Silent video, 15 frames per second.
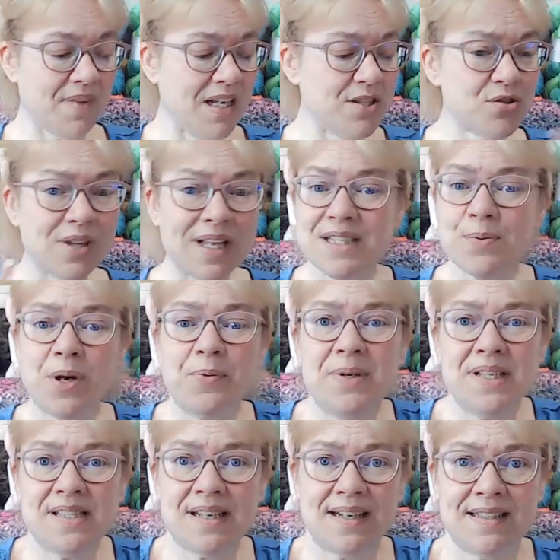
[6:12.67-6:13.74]
So that's why we
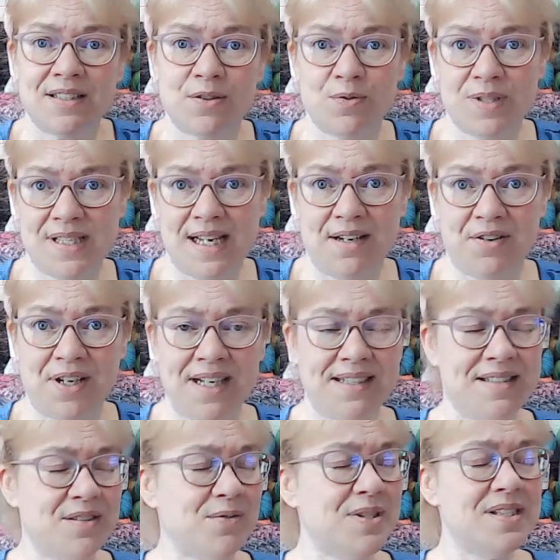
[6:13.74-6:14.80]
decided to go Saturday.
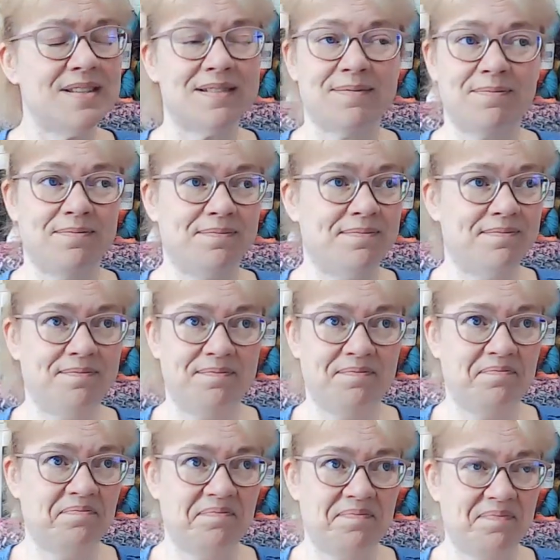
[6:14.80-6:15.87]
So it's
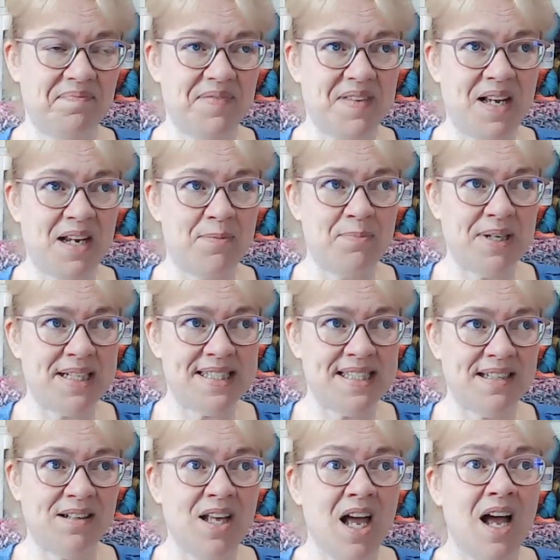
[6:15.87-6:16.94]
not a big
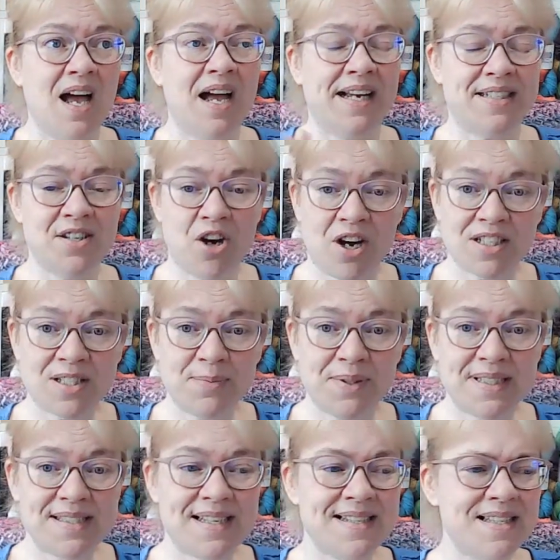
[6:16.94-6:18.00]
deal. I talked to
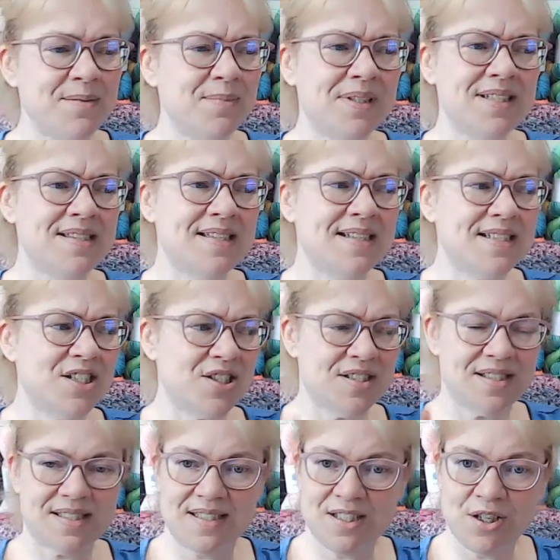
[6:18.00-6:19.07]
Melissa. I said, Melissa,
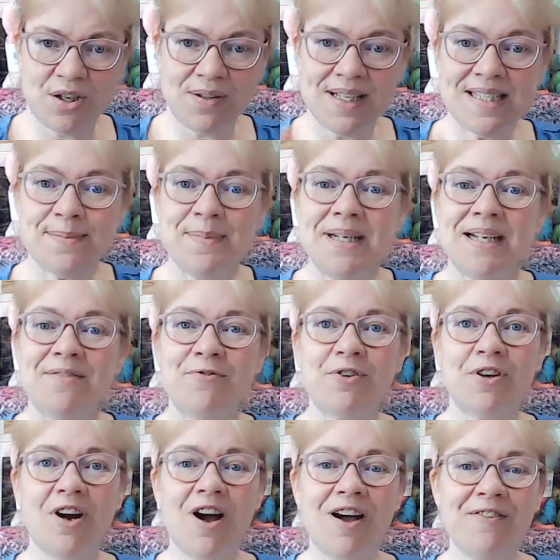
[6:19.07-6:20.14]
just, you know, let's meet up for
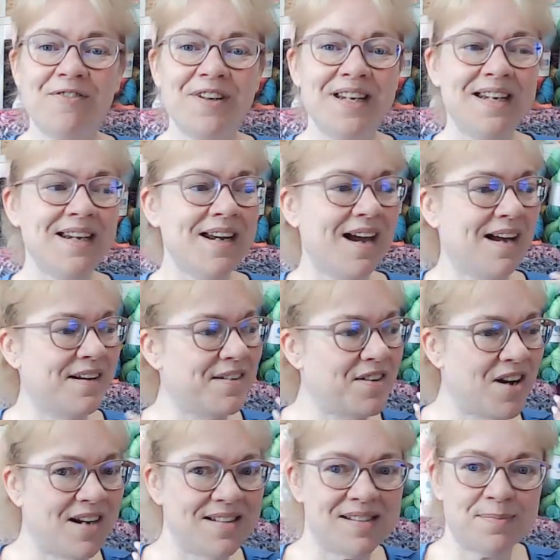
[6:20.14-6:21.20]
coffee. I
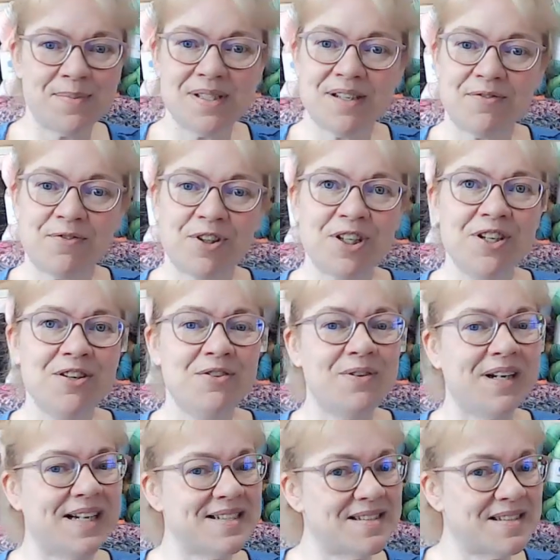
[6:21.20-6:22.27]
got some stuff for you.
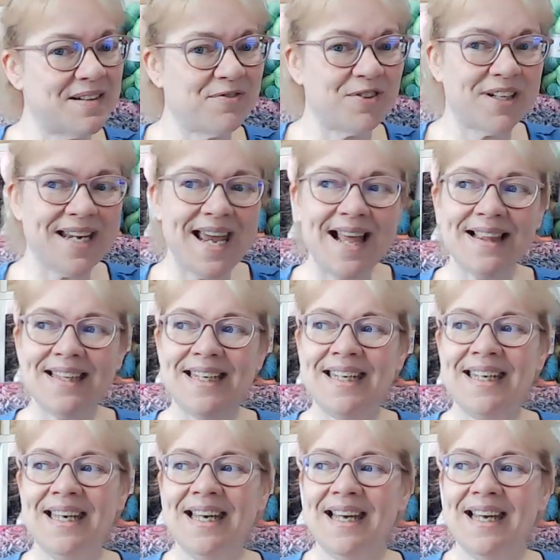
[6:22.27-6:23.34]
I got stuff for
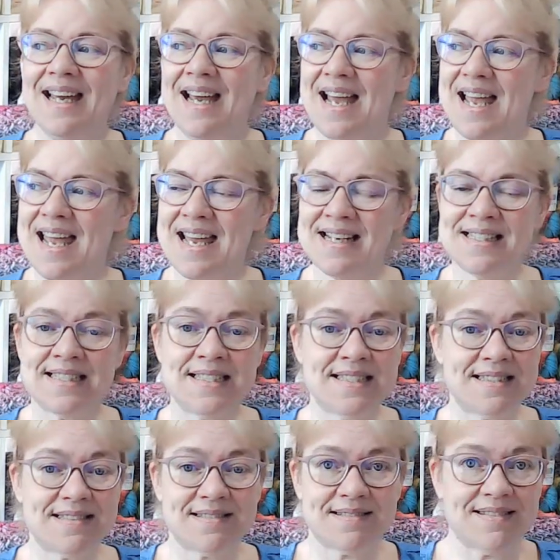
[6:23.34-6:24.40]
Kelly. And
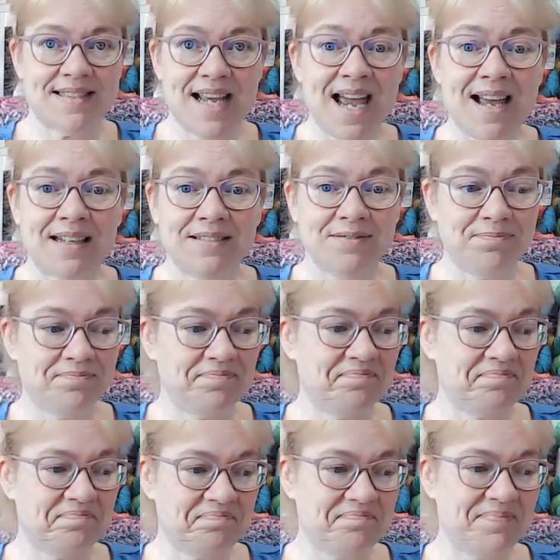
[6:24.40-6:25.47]
yeah.
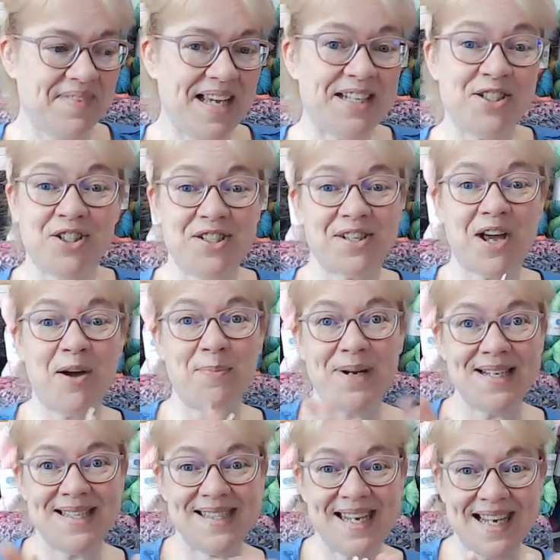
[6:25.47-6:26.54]
And she's got my
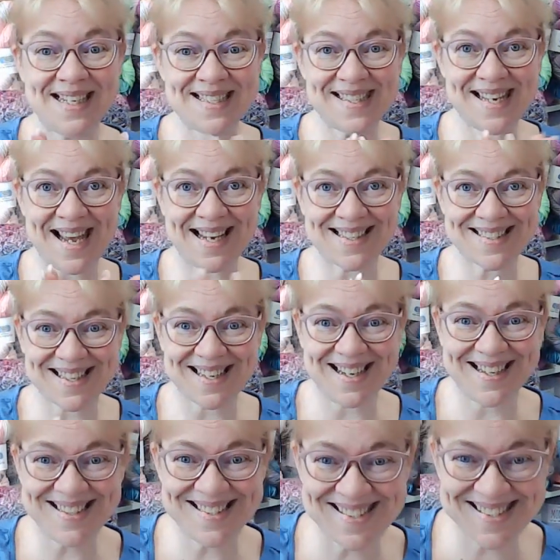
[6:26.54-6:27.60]
Santa sacks,
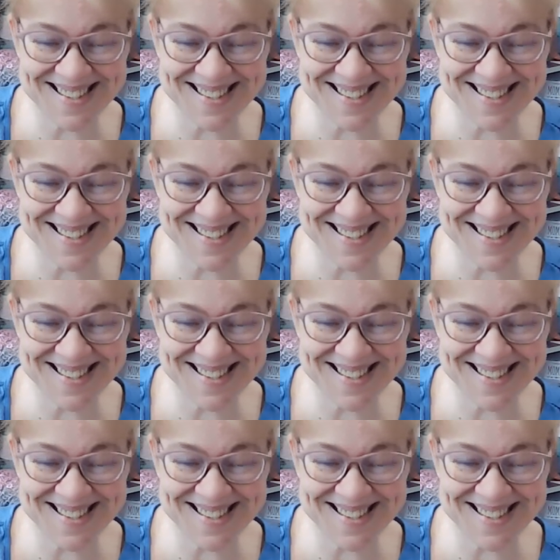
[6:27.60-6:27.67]
guys.